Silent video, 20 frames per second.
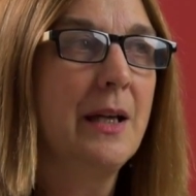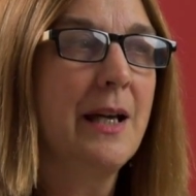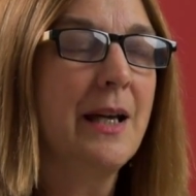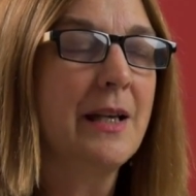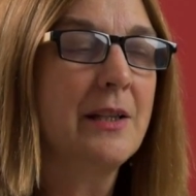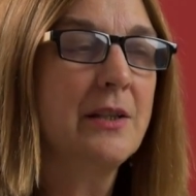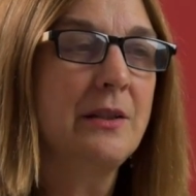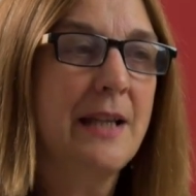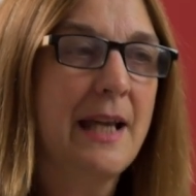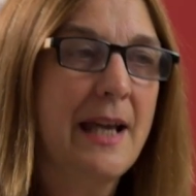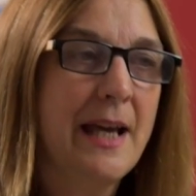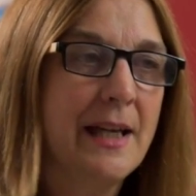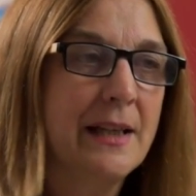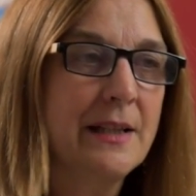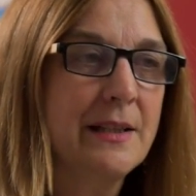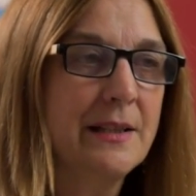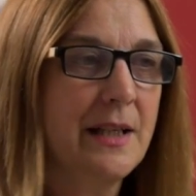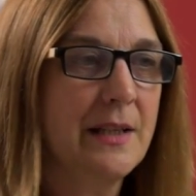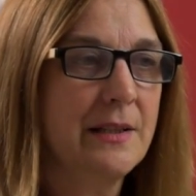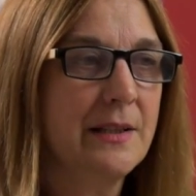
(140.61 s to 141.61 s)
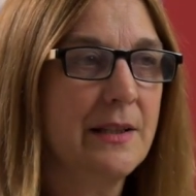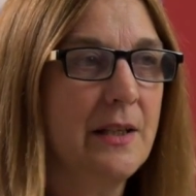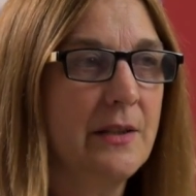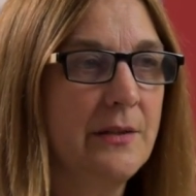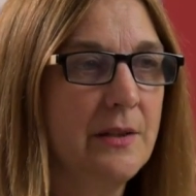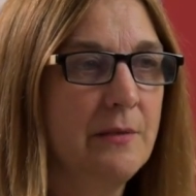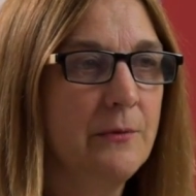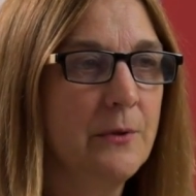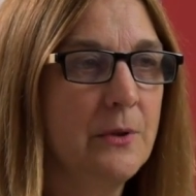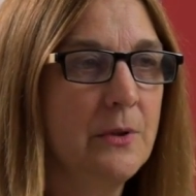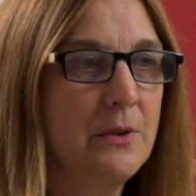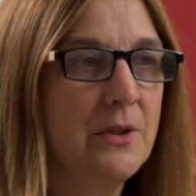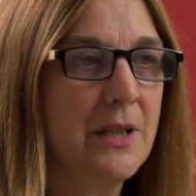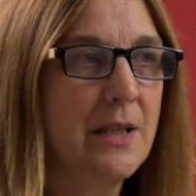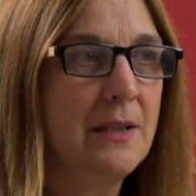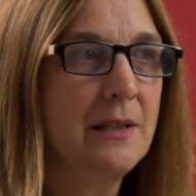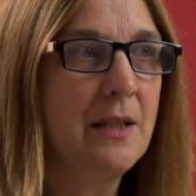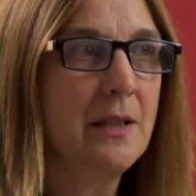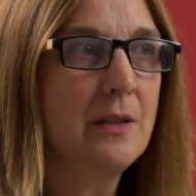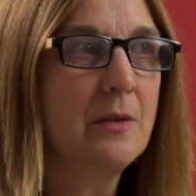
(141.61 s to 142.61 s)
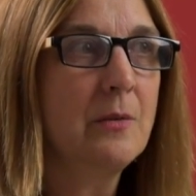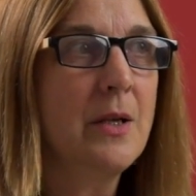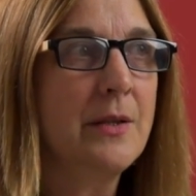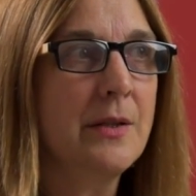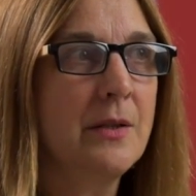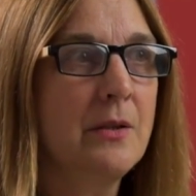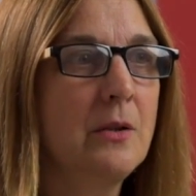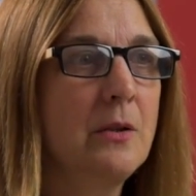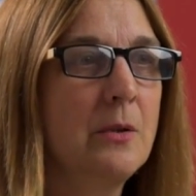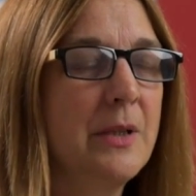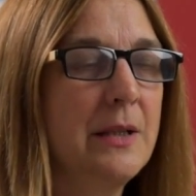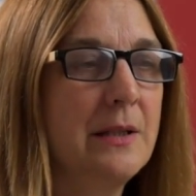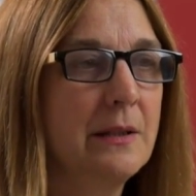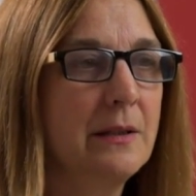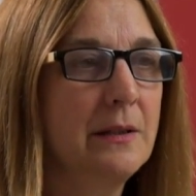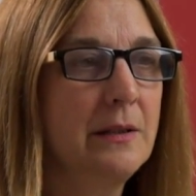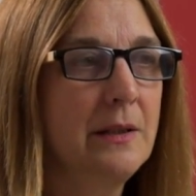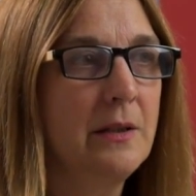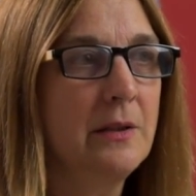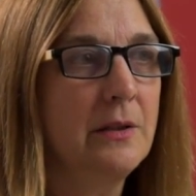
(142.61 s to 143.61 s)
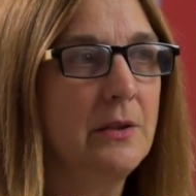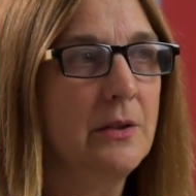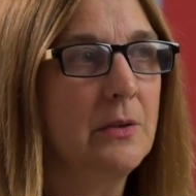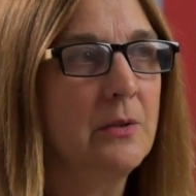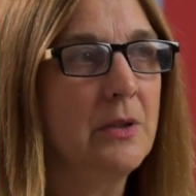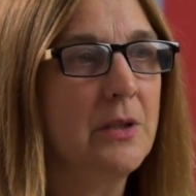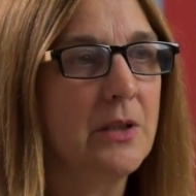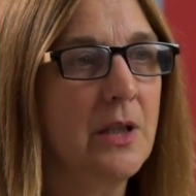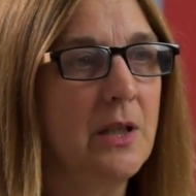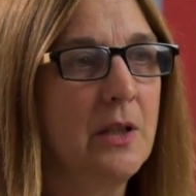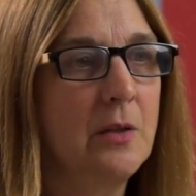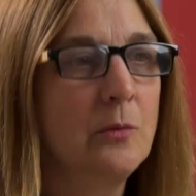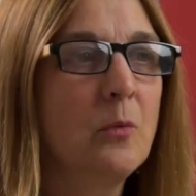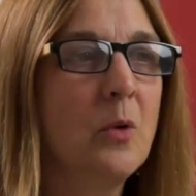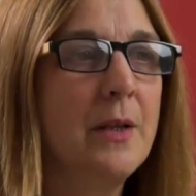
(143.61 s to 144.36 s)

actually access healthy foods and that it wasn't always clear to a child